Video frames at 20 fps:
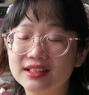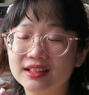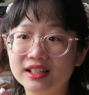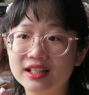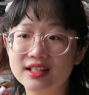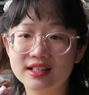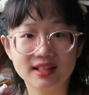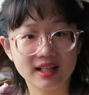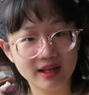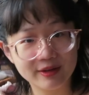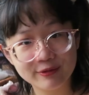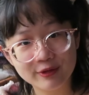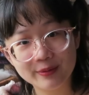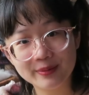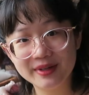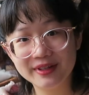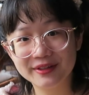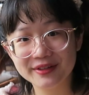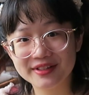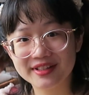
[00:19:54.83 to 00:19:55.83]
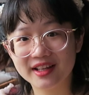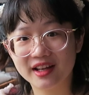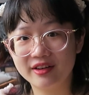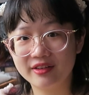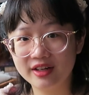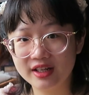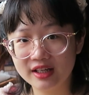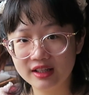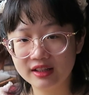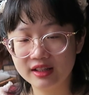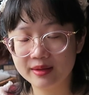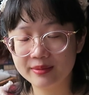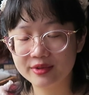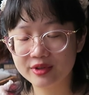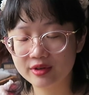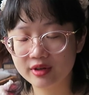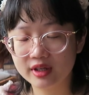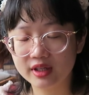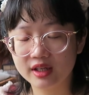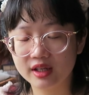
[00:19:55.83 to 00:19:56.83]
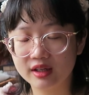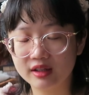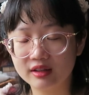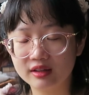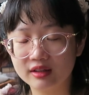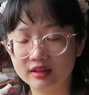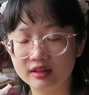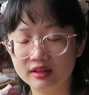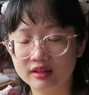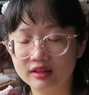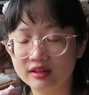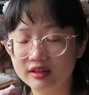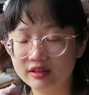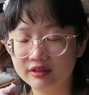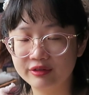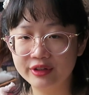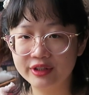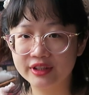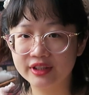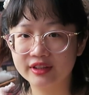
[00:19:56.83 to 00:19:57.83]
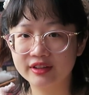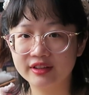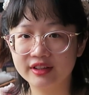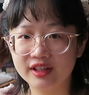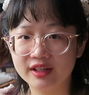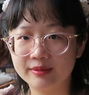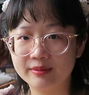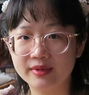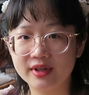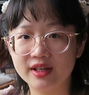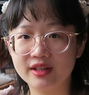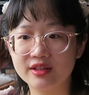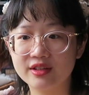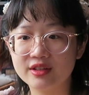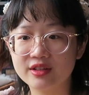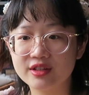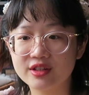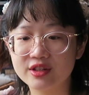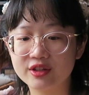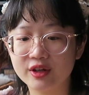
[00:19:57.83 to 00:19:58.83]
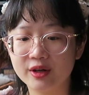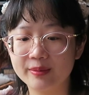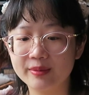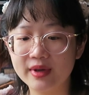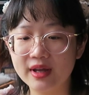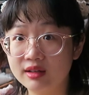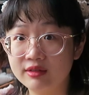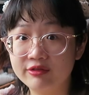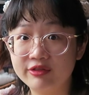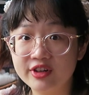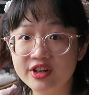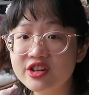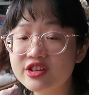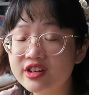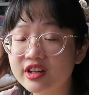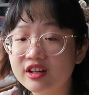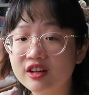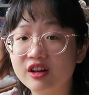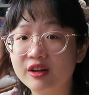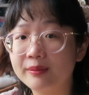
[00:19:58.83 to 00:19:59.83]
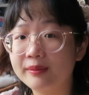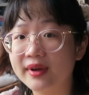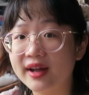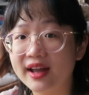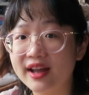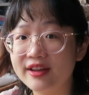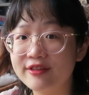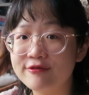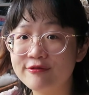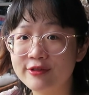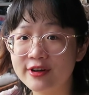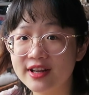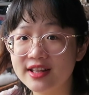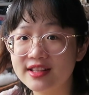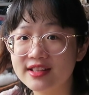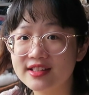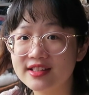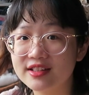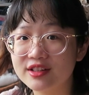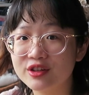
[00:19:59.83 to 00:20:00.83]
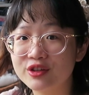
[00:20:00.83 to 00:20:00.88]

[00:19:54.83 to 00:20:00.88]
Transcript: It's time for me to start reading them so I can return them and stop infringing on my friends'